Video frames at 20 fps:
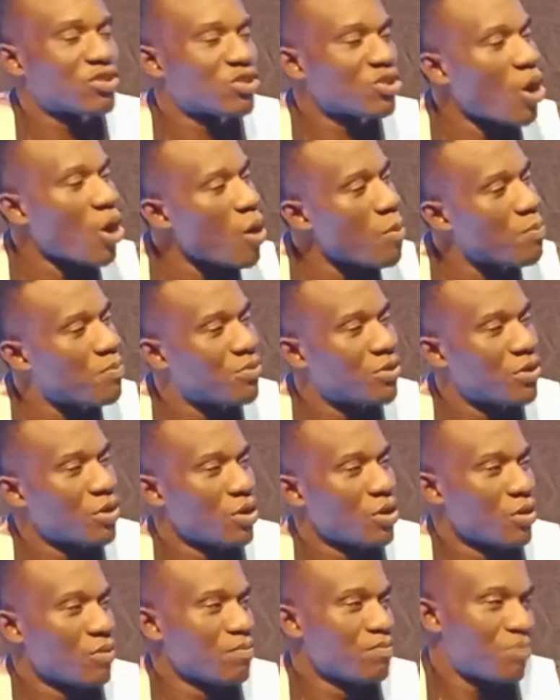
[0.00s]

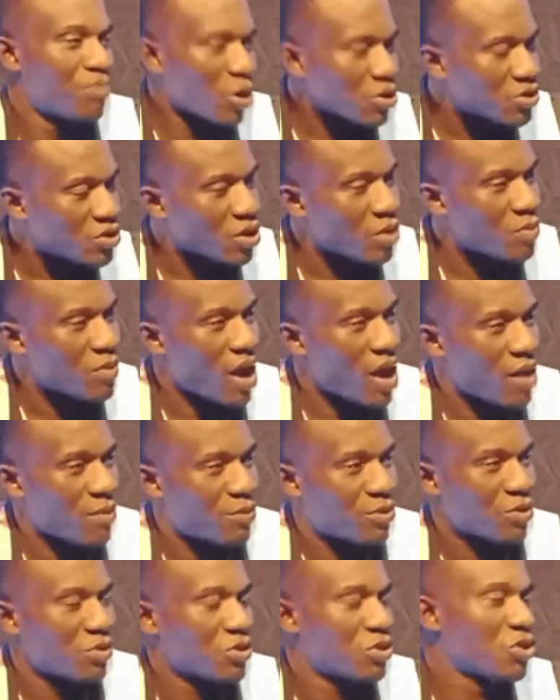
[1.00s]
top-bottom
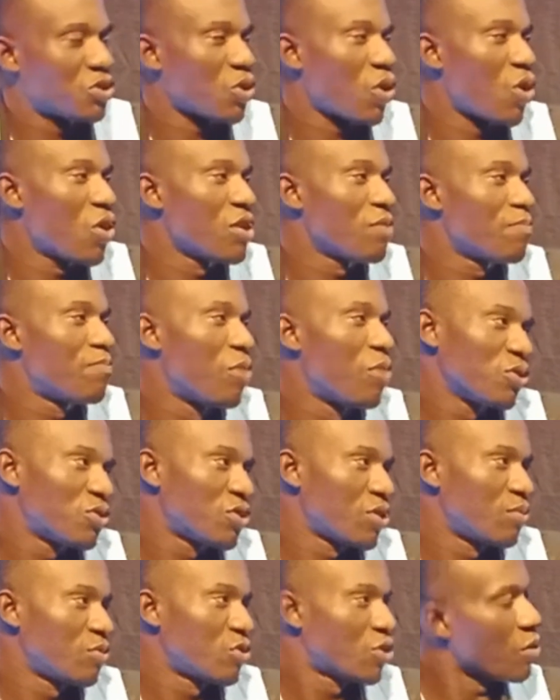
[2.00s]
approach or a
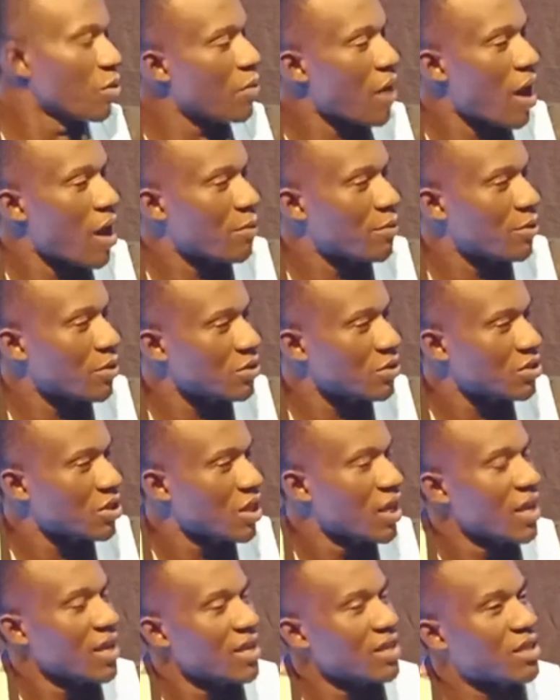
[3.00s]
bottom-top approach.
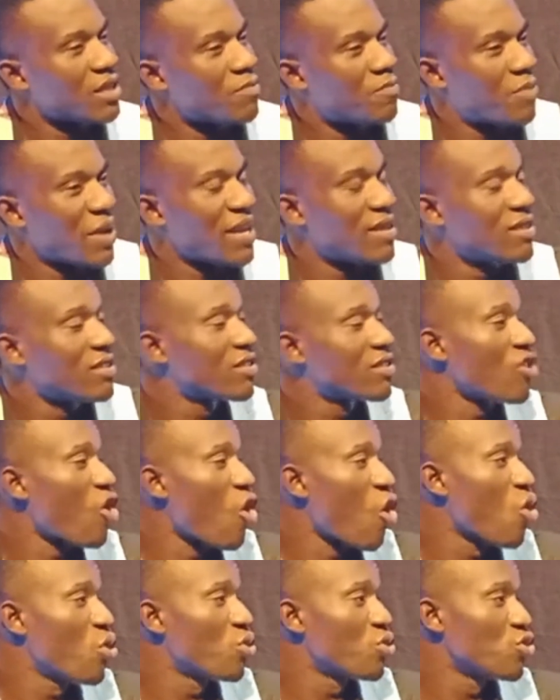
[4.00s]
It depends
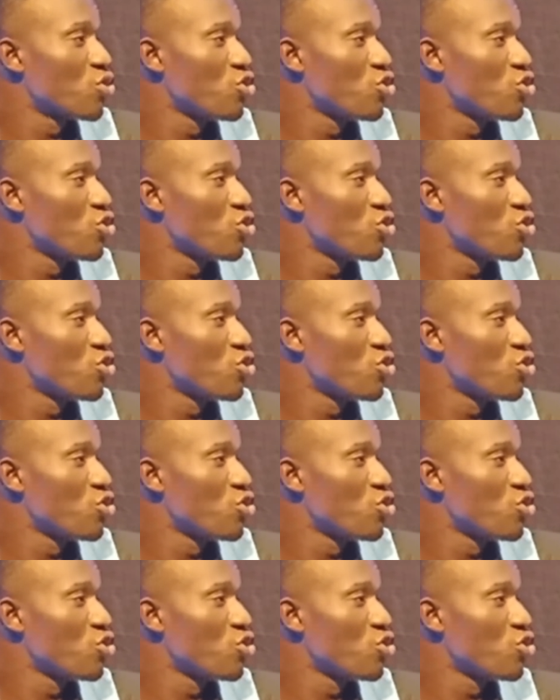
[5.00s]
on